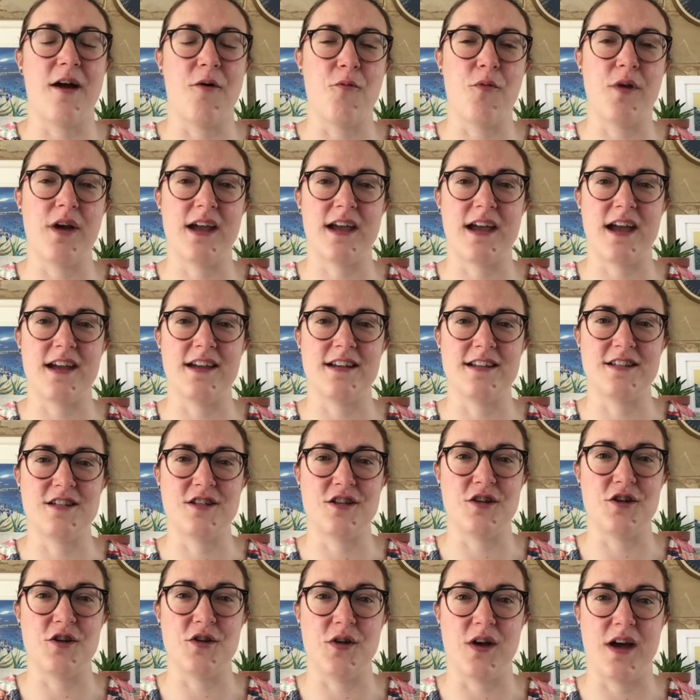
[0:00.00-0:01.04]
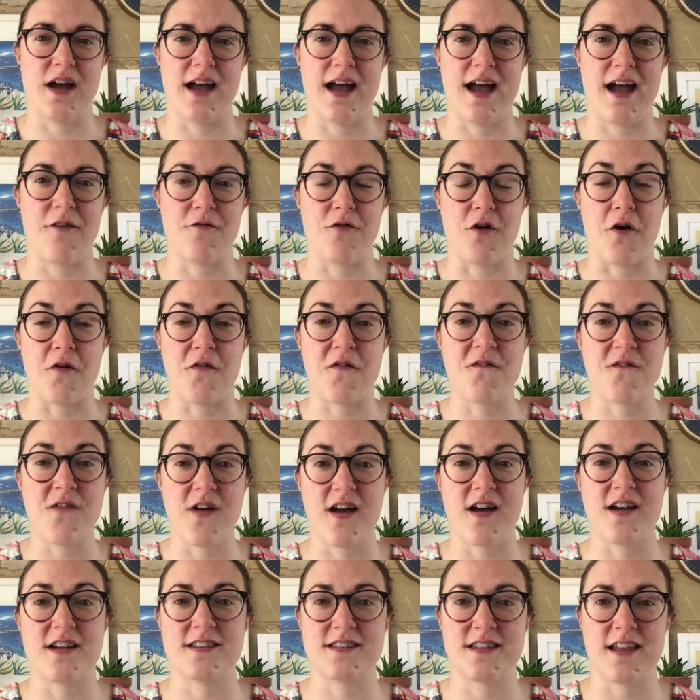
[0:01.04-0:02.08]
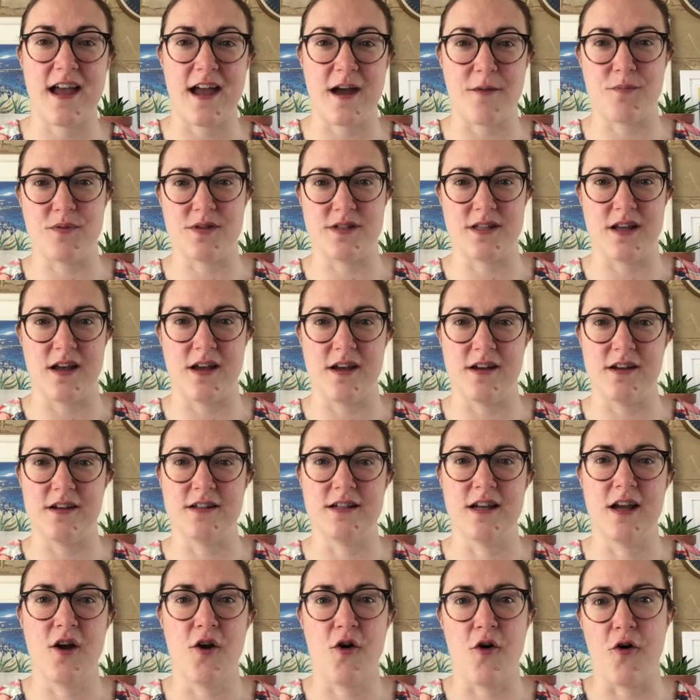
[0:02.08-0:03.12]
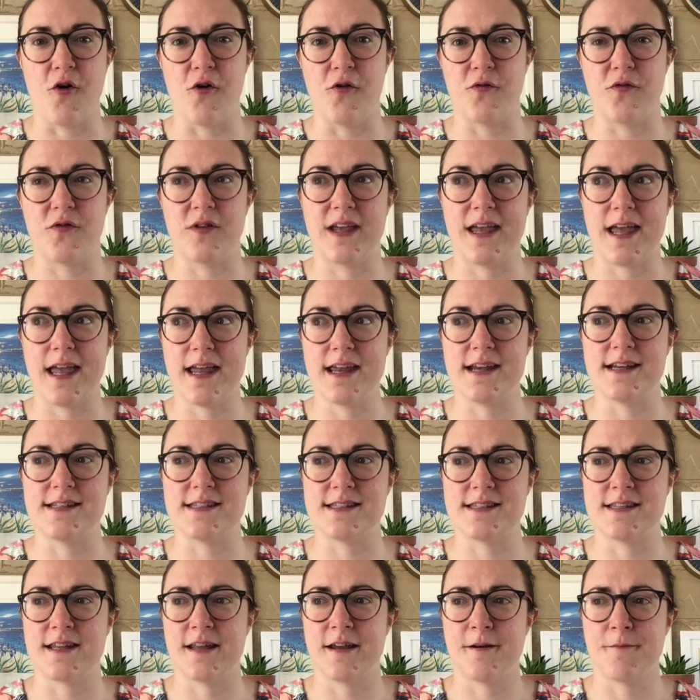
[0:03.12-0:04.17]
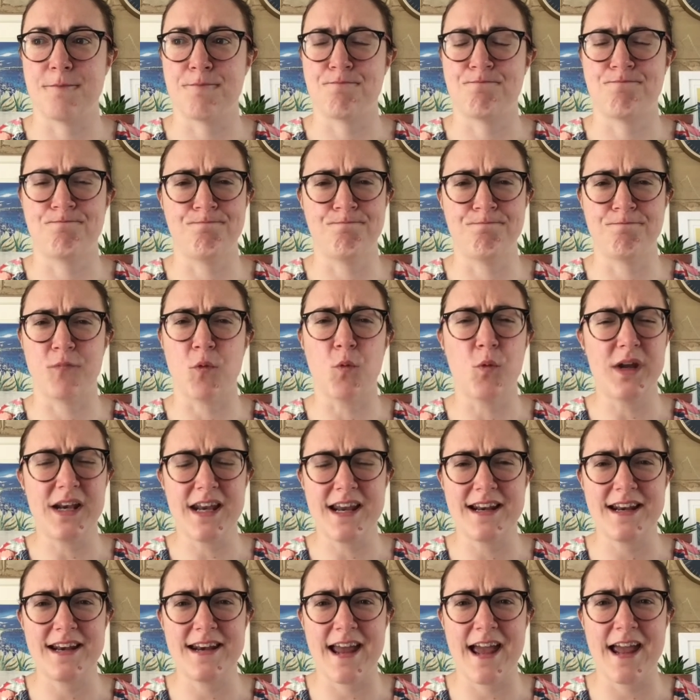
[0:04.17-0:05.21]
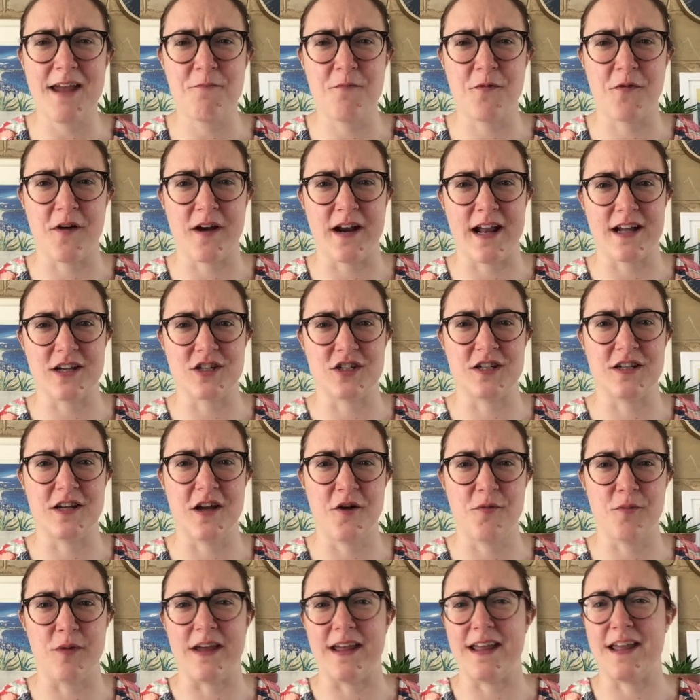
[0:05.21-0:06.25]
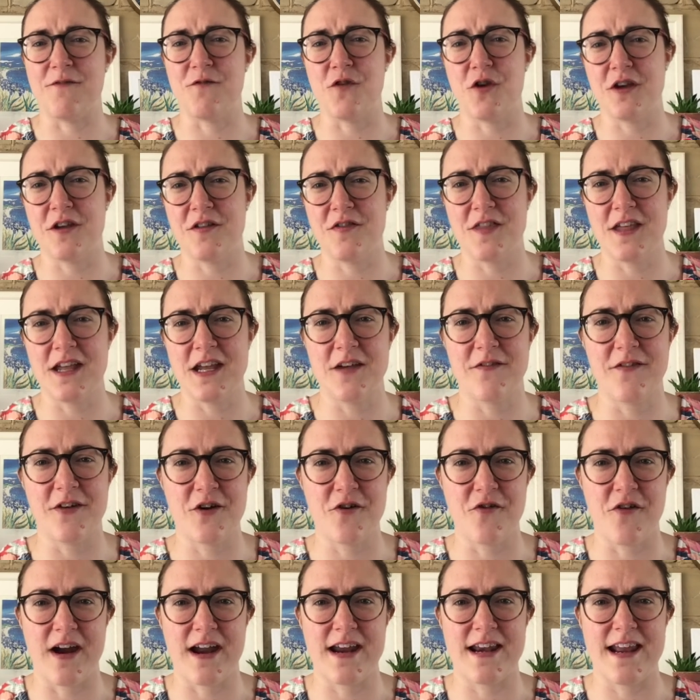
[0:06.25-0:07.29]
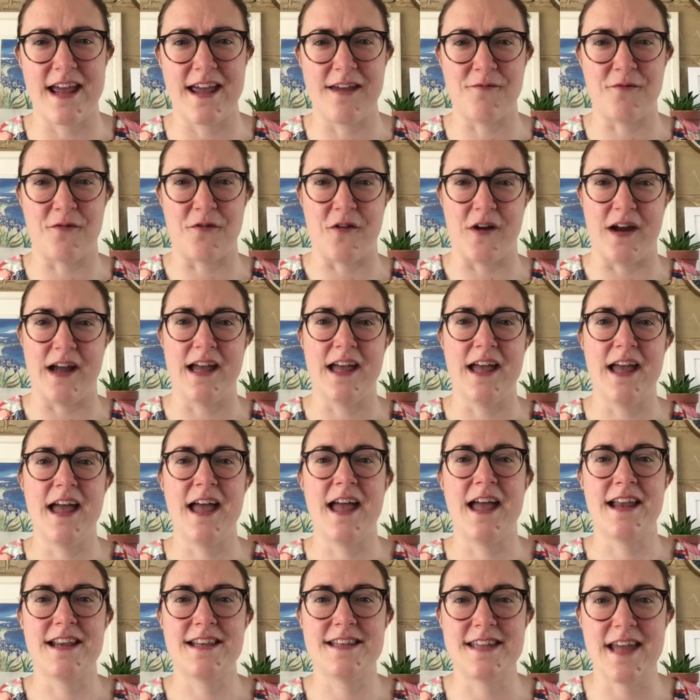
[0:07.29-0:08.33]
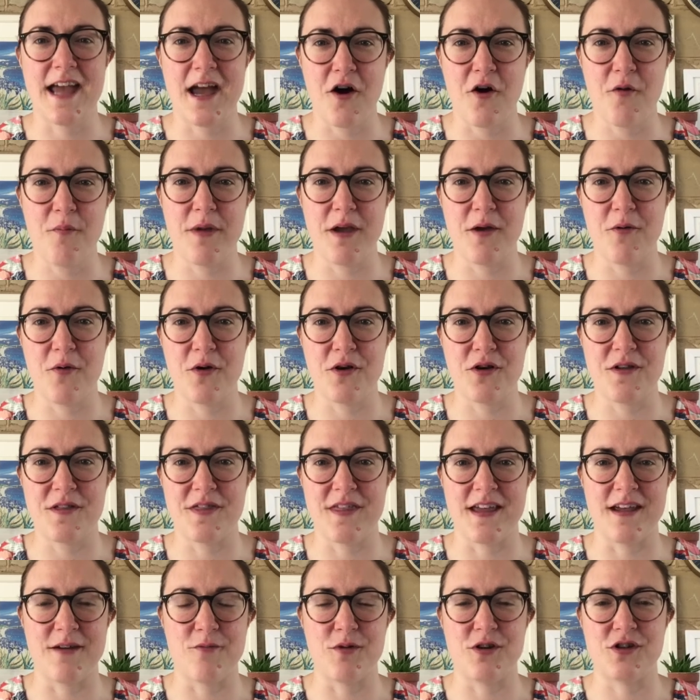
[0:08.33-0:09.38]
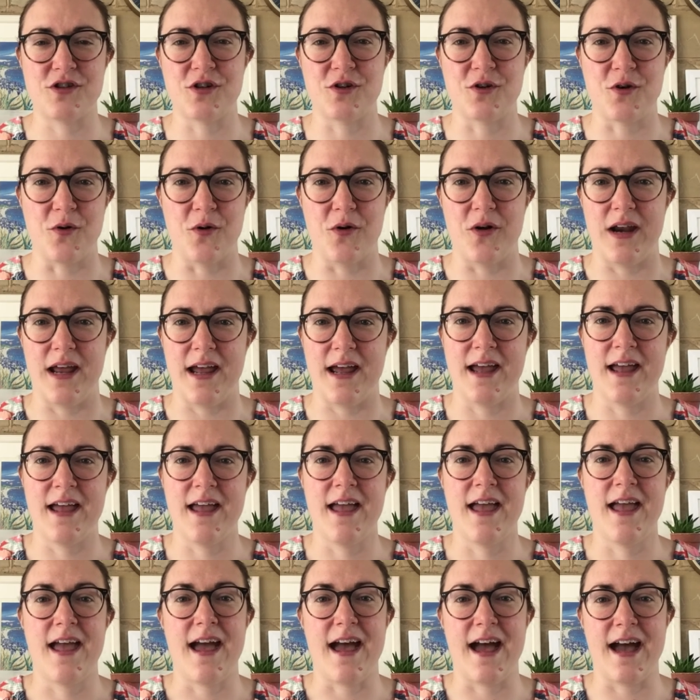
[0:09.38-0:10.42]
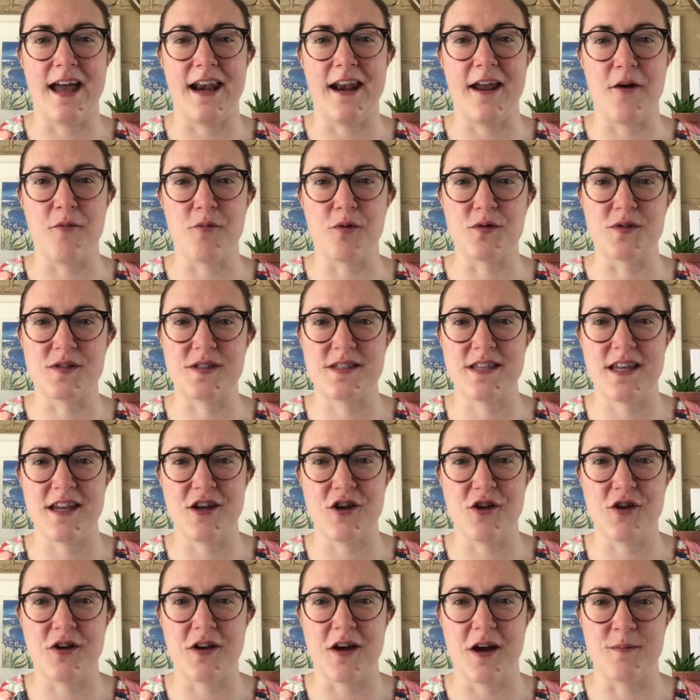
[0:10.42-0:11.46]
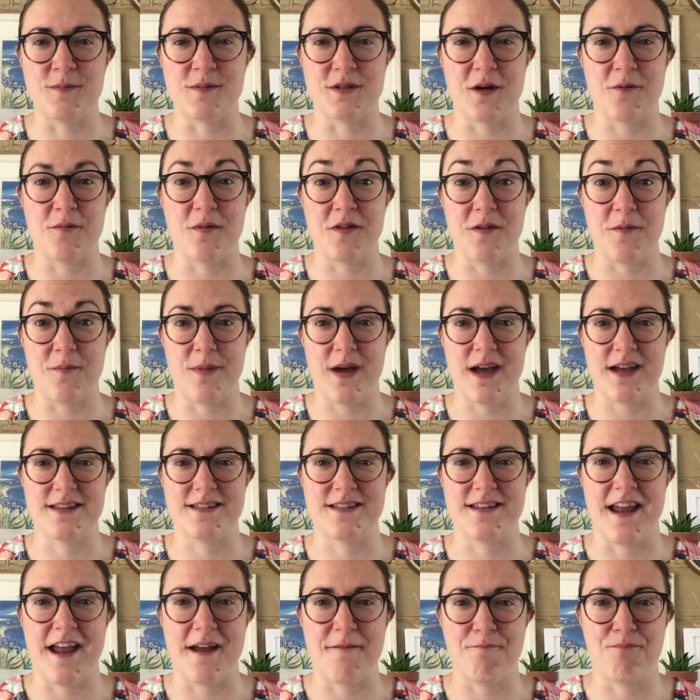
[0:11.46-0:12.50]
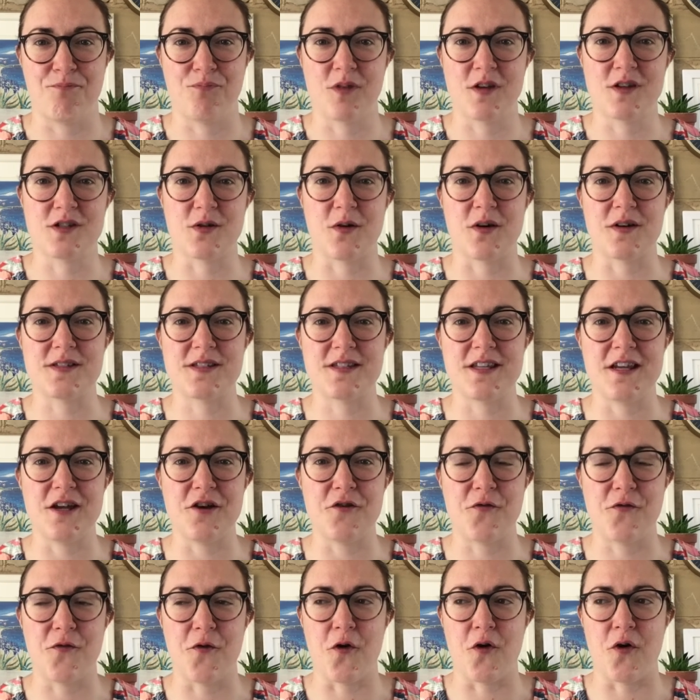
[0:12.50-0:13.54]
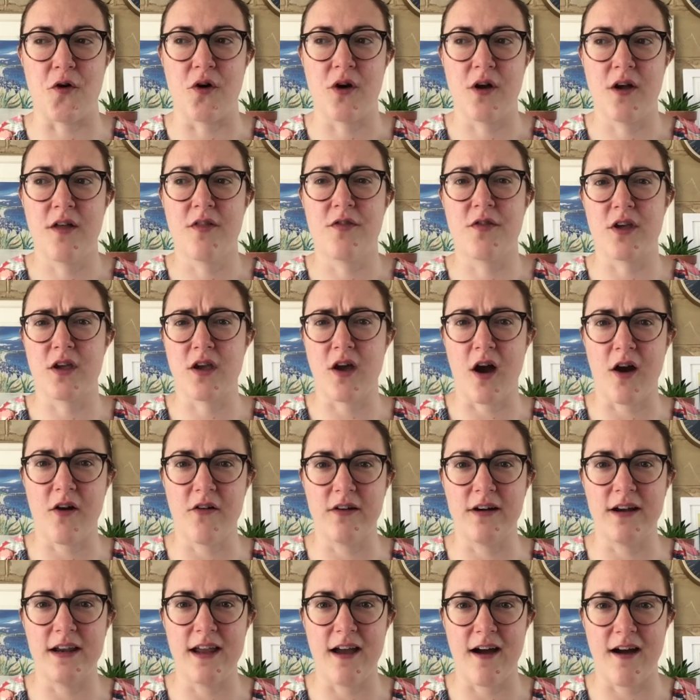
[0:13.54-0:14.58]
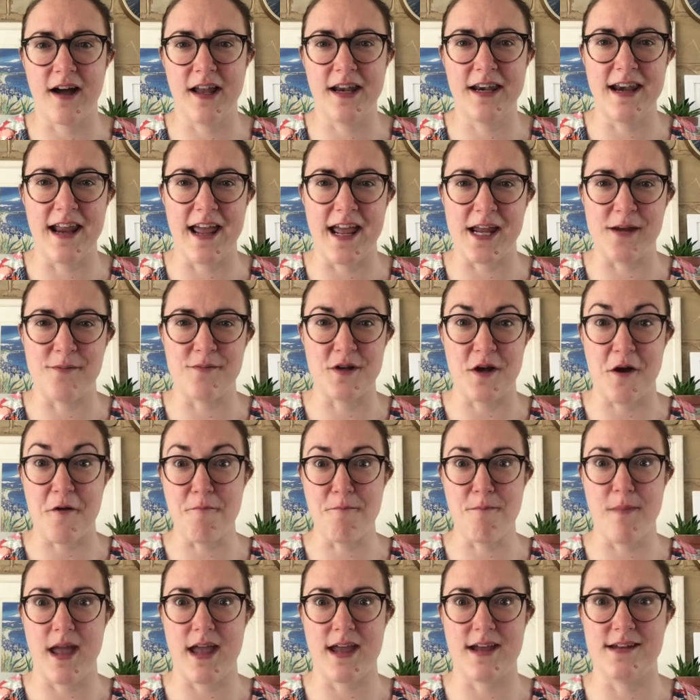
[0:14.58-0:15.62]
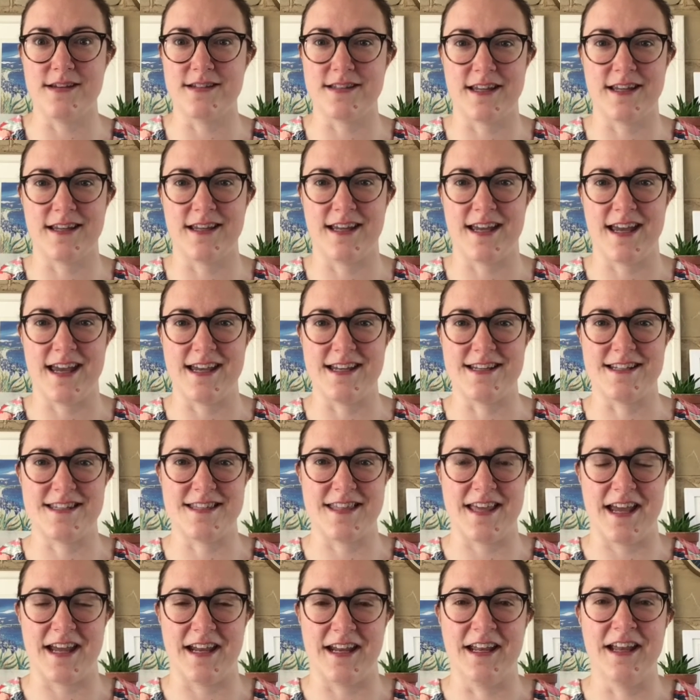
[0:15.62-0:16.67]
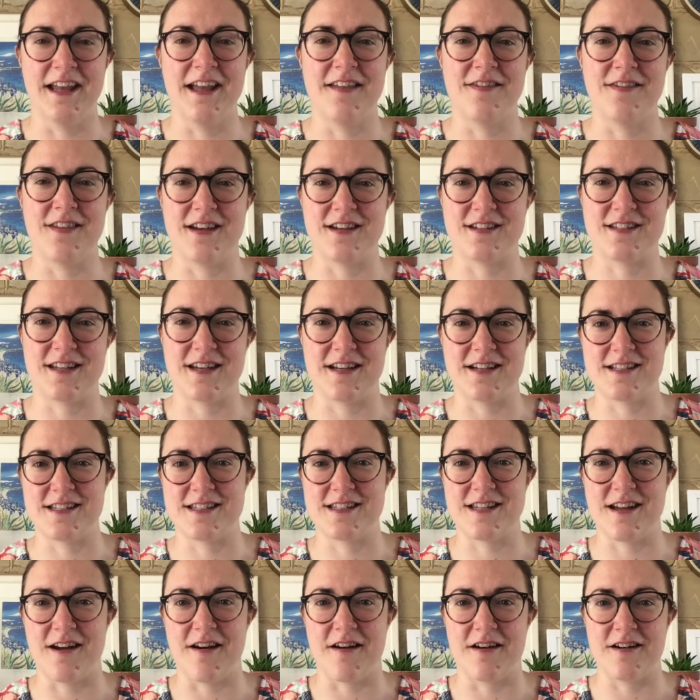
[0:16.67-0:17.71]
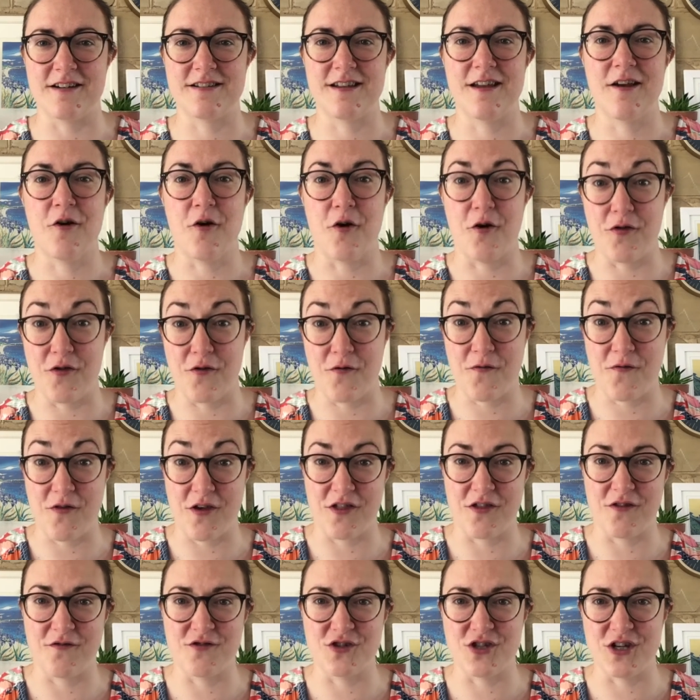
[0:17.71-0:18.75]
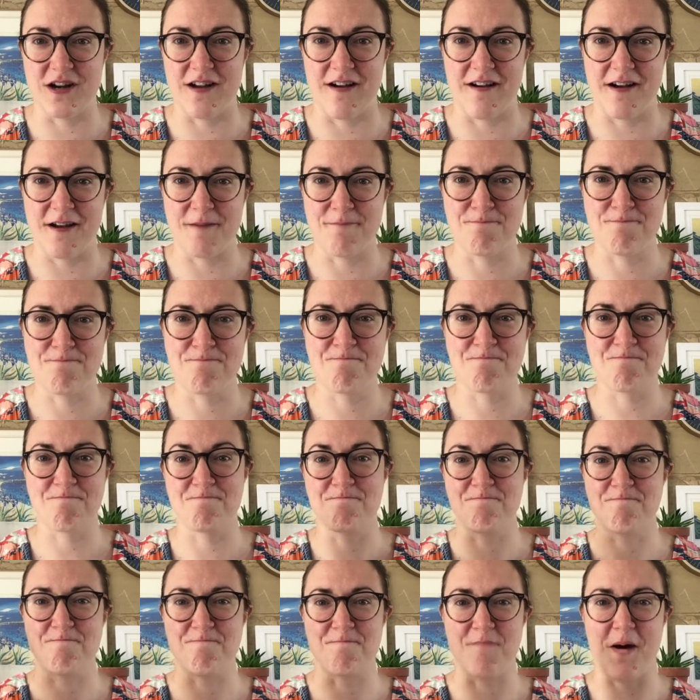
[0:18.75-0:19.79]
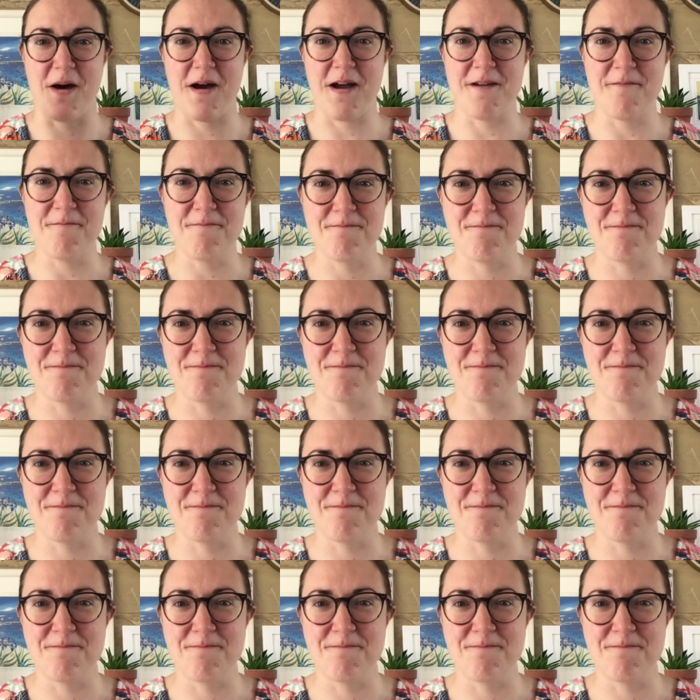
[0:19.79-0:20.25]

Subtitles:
We're going to have our first episode of kids'. We need a name for it, actually, don't we? If you can think of a great name for it, tell me what you think we should call it, and we'll see who comes up with the best name. So I'll see you for the currently unnamed amazing kids thing that's going to start on the 5th of July. Bye.